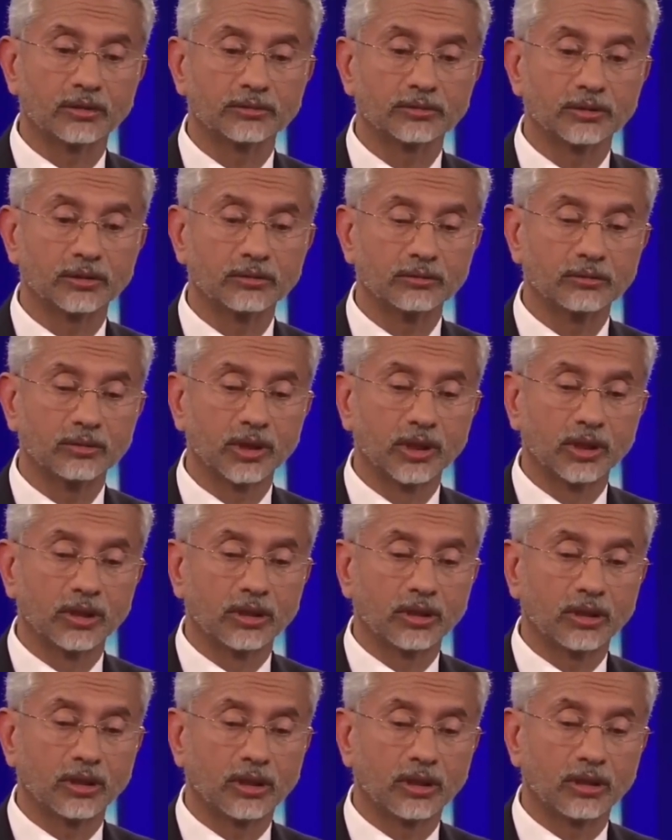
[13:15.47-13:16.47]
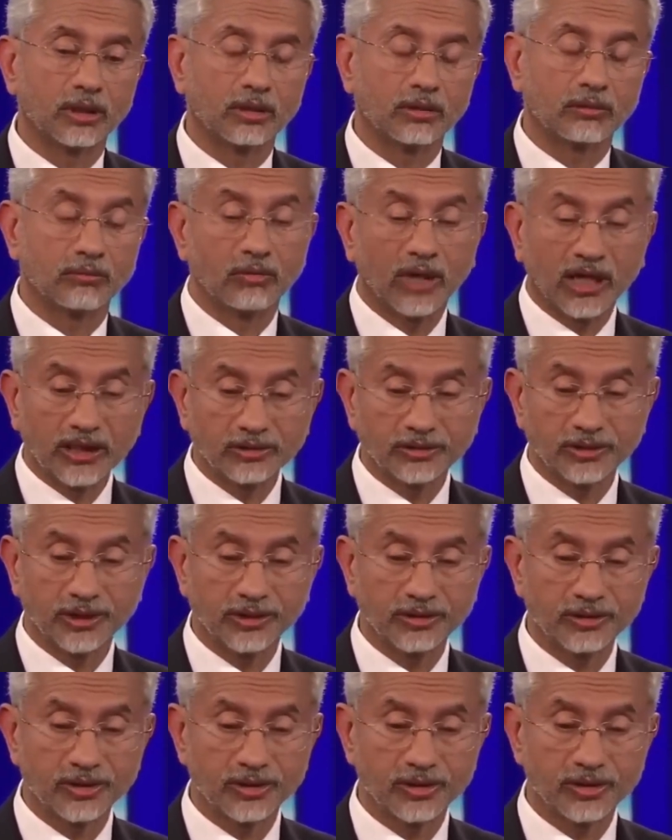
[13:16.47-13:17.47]
So my
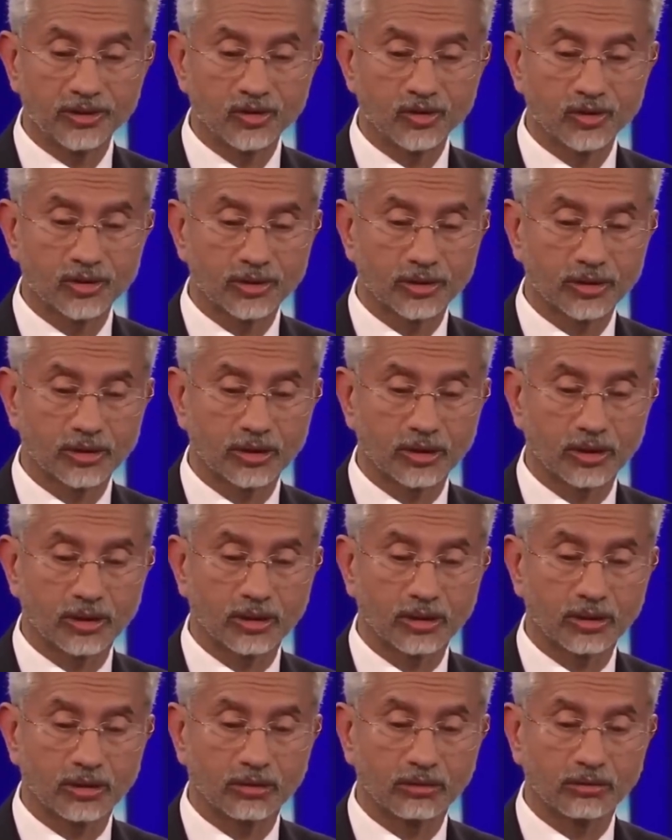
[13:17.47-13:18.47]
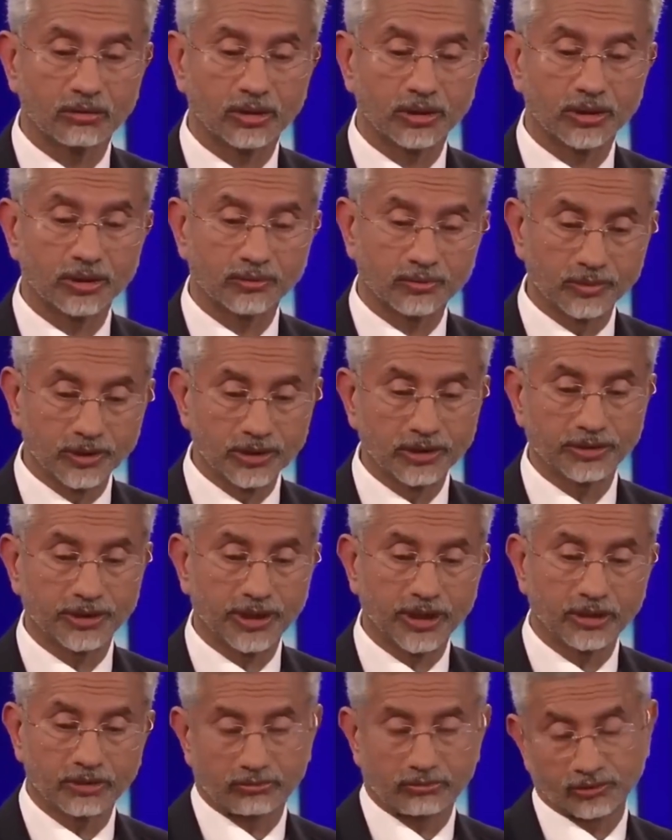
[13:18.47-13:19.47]
sense is it will
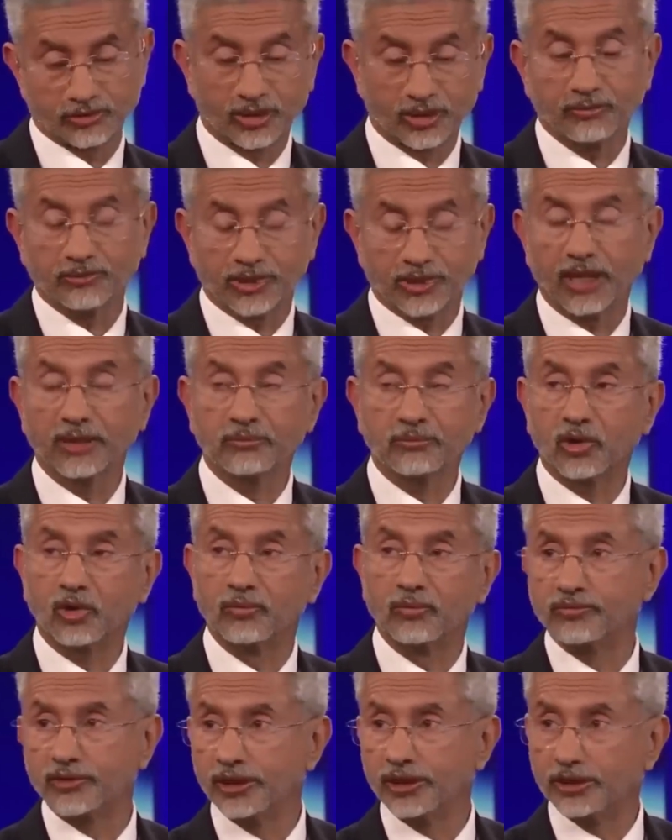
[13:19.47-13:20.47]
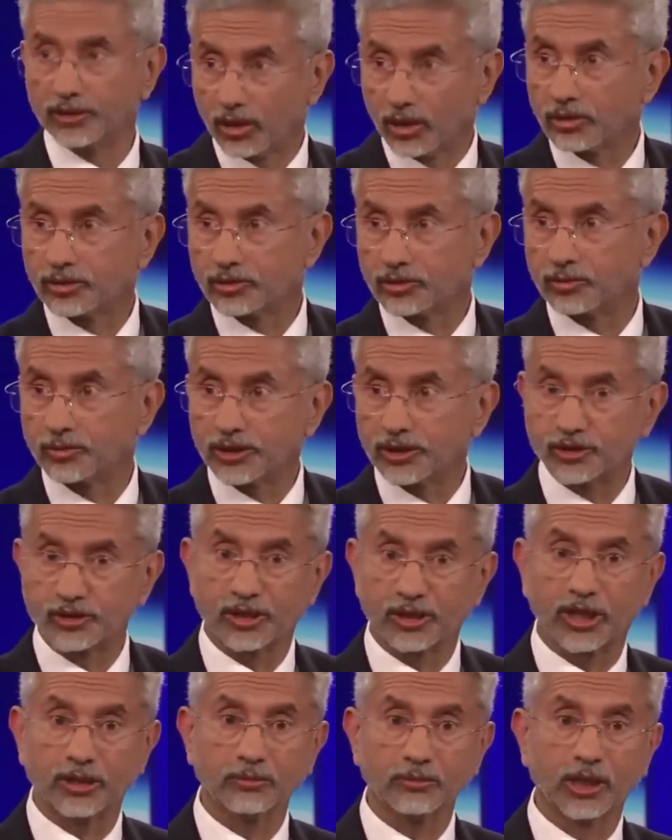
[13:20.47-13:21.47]
take some time, hopefully not too much
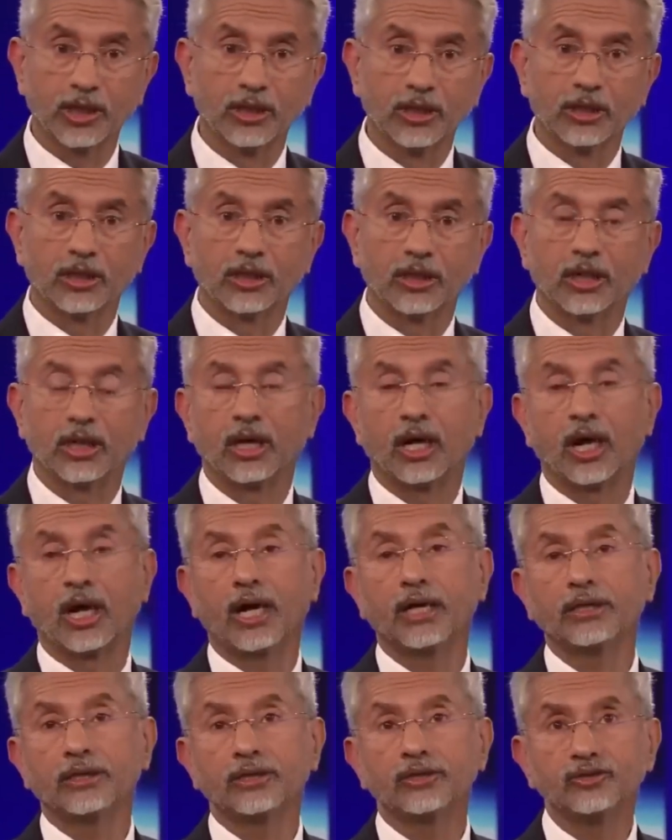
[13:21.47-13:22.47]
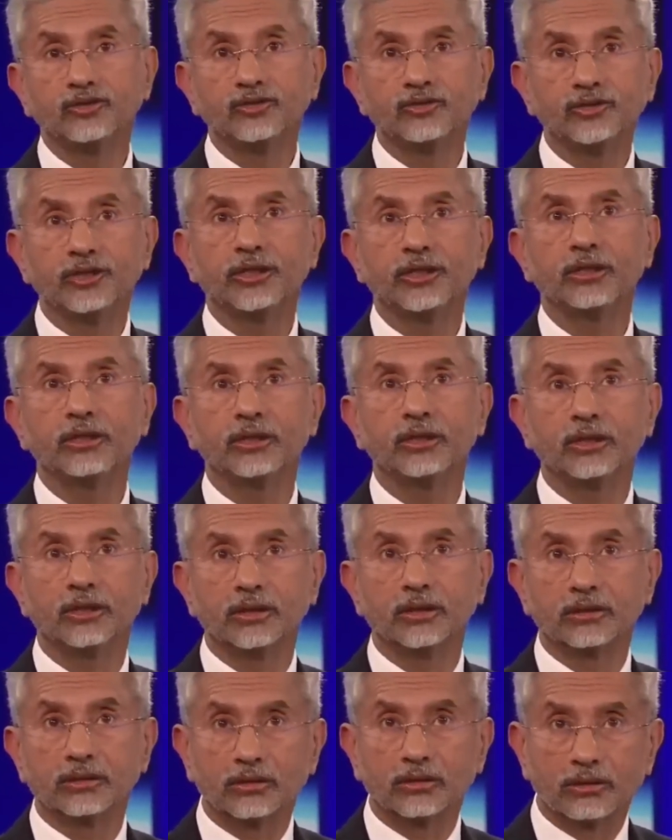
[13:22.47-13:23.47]
time. I can see
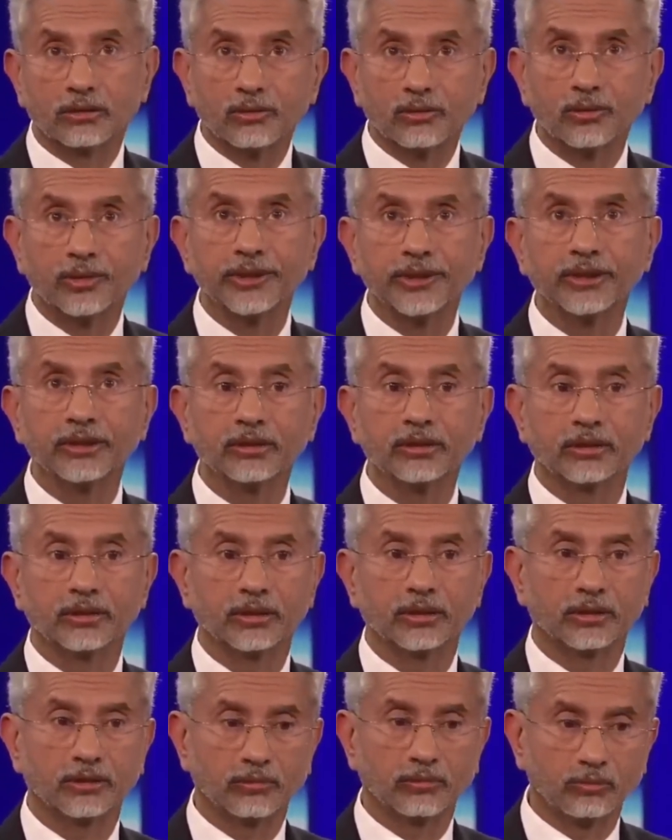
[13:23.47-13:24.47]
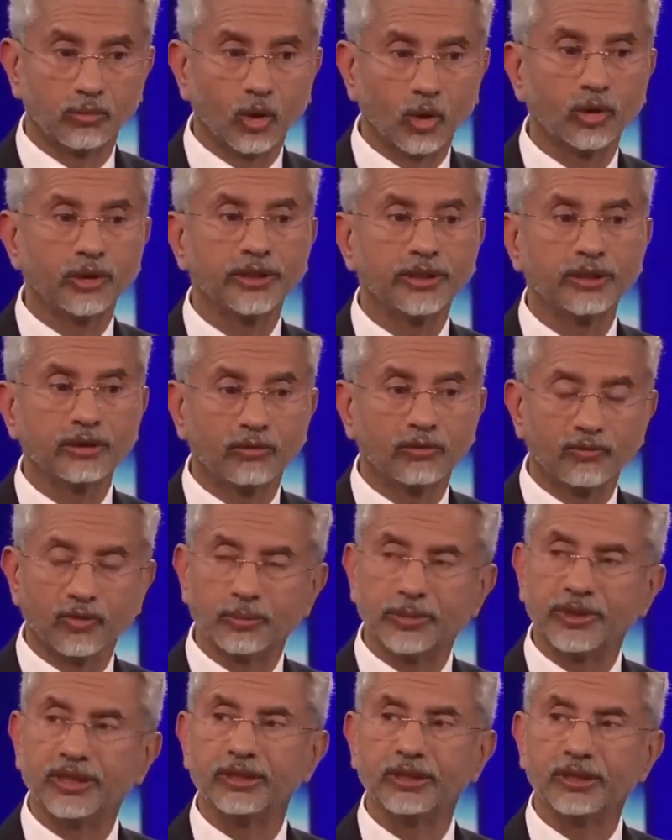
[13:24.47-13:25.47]
a growing body of
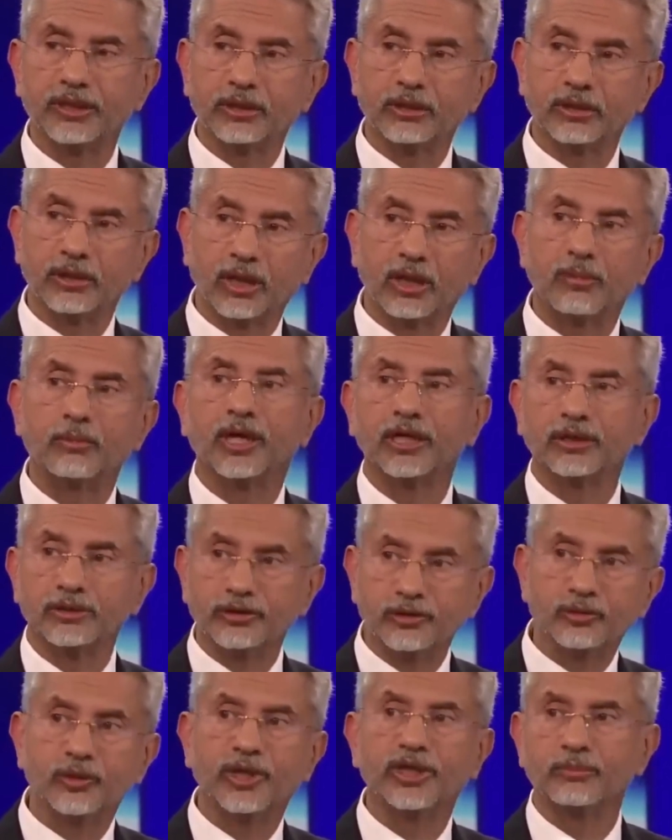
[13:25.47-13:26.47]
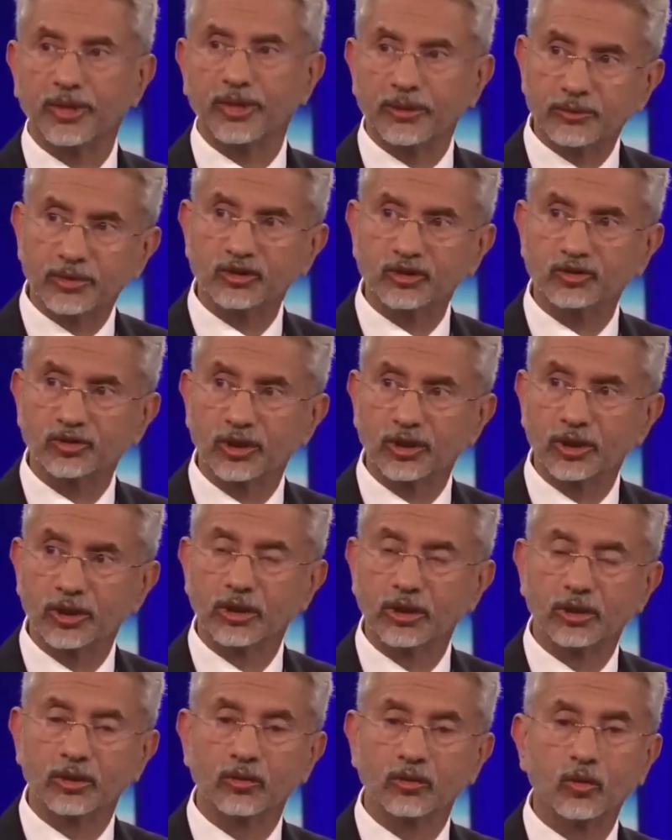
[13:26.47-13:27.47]
opinion among UN members
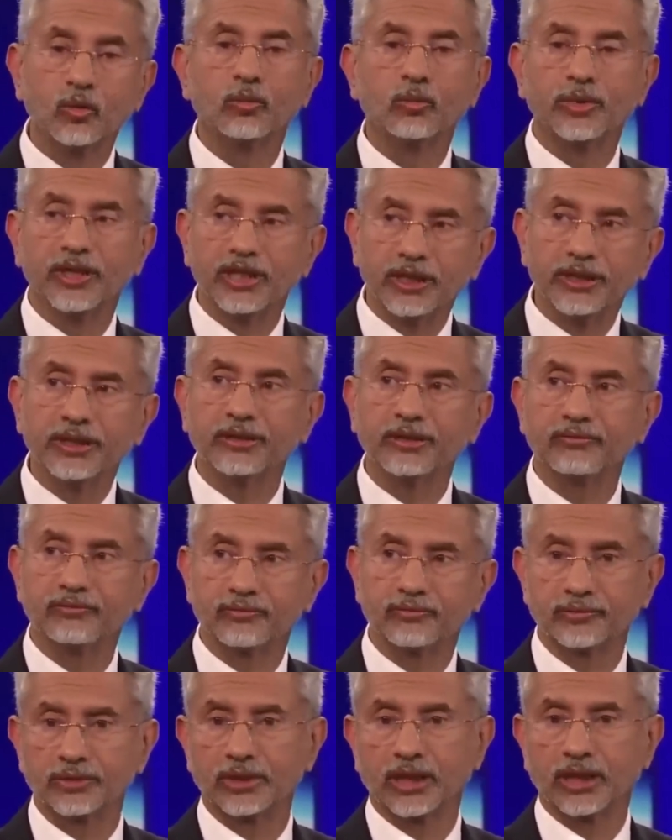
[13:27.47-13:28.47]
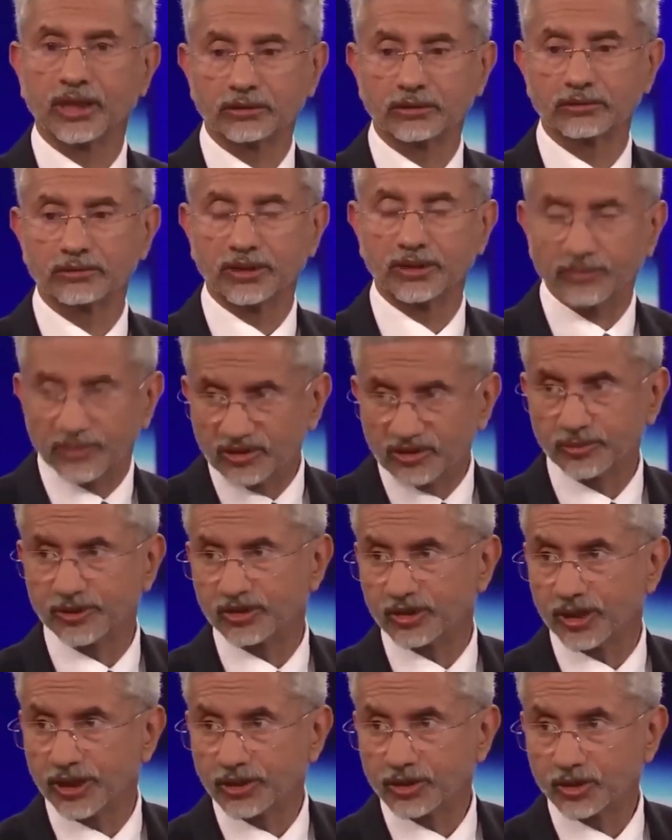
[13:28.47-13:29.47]
who believe that there must be
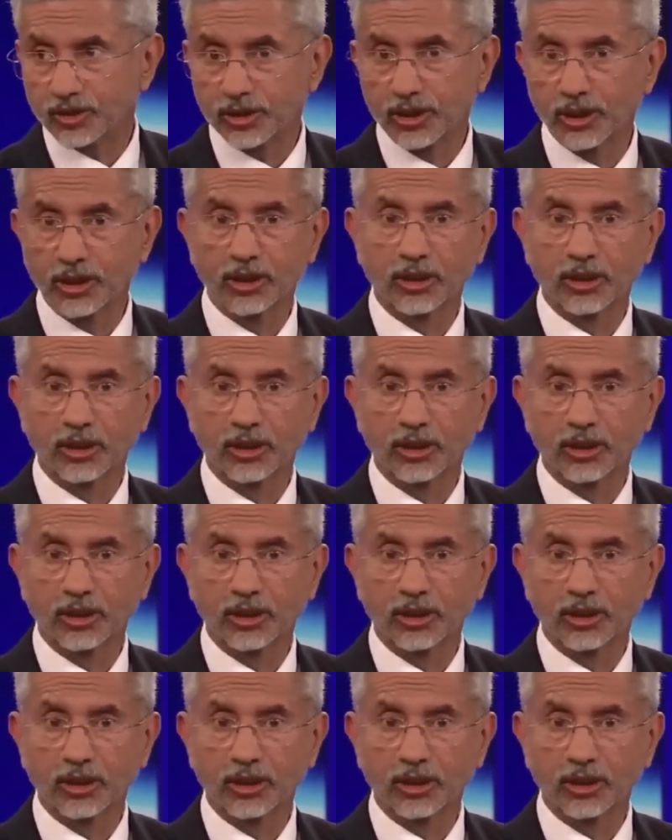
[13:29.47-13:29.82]
change.